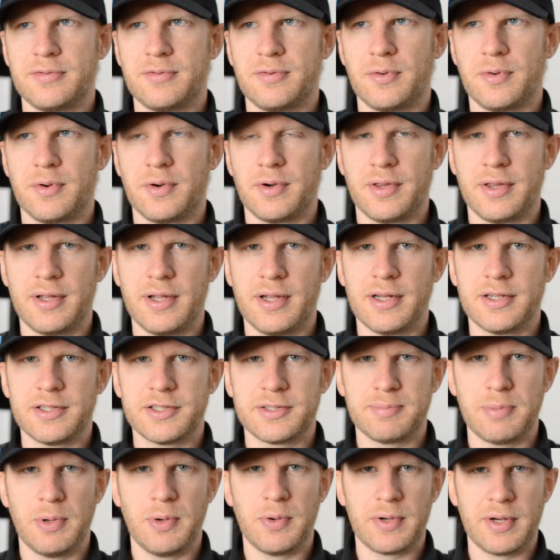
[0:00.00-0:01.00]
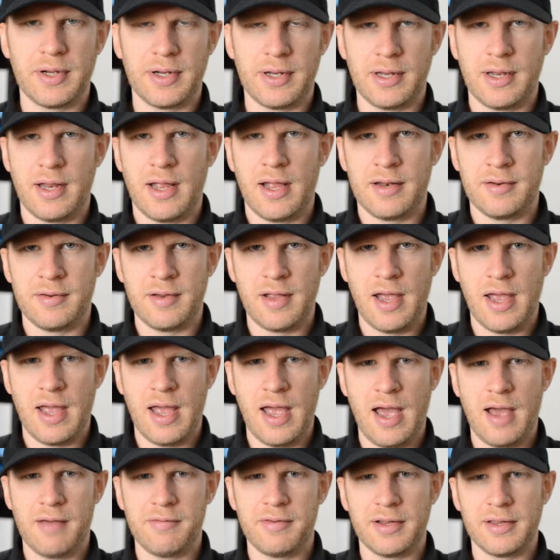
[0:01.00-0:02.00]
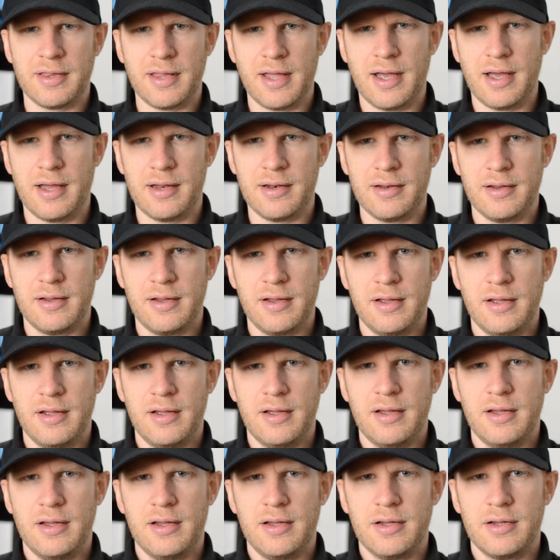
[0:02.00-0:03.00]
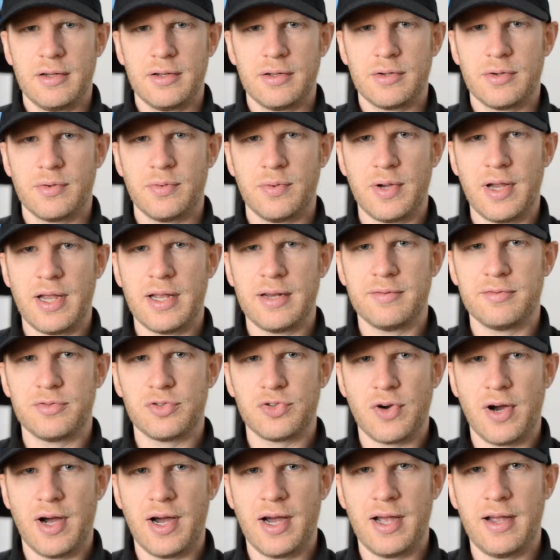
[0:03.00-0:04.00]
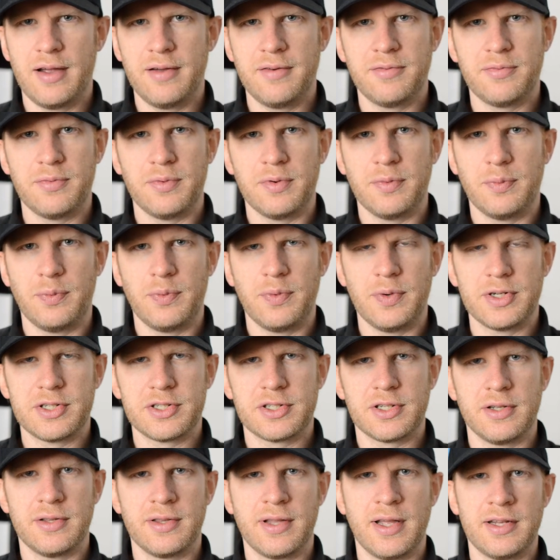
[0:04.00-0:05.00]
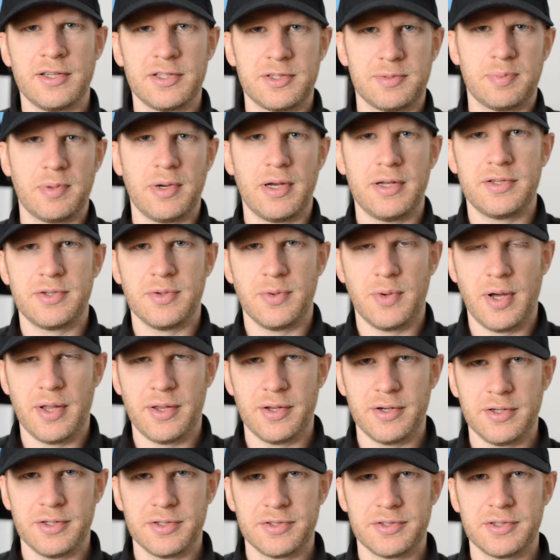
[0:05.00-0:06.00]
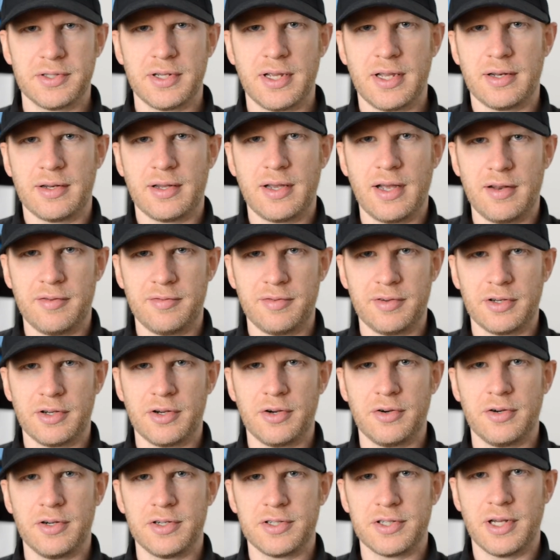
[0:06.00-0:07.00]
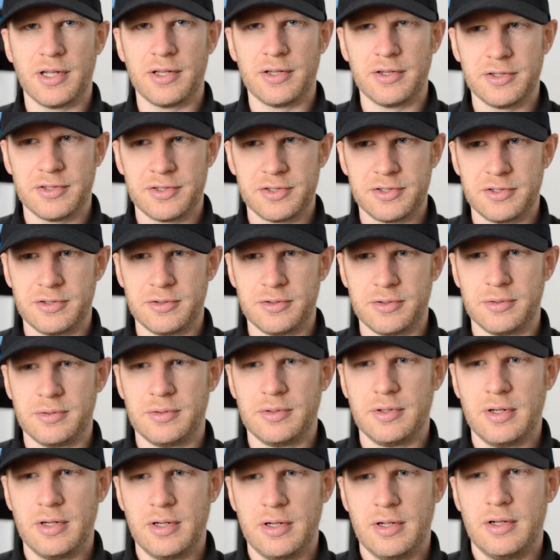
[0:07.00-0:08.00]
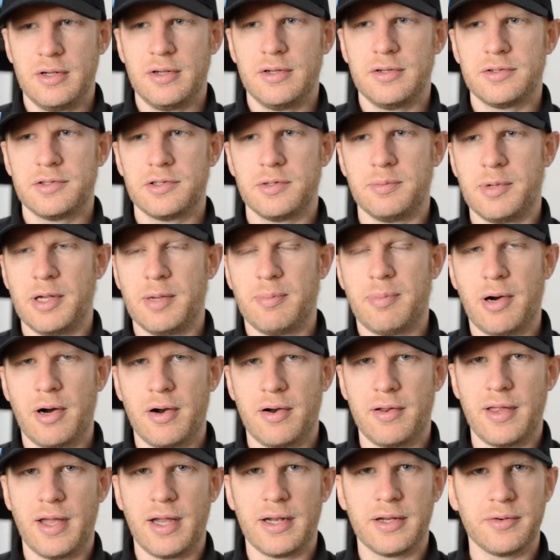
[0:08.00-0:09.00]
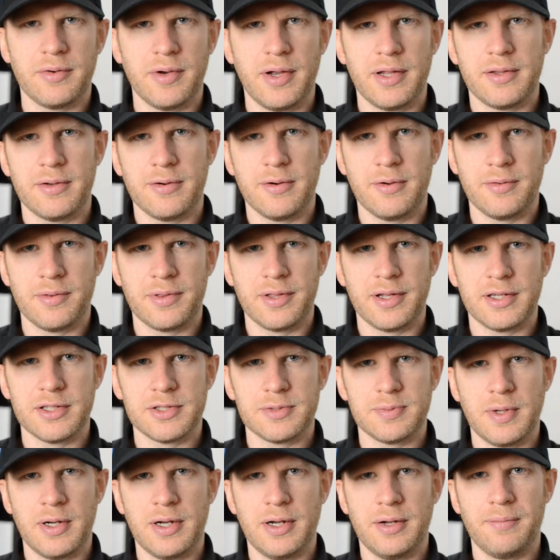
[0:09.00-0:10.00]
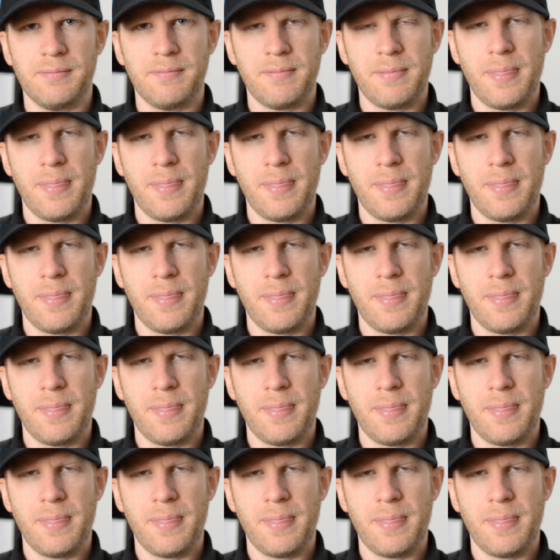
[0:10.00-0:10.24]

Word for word: for the unspoken, and, and having that creative drive, which can then spread to others and kind of encourage others to to be a part of that and create their own thing as well.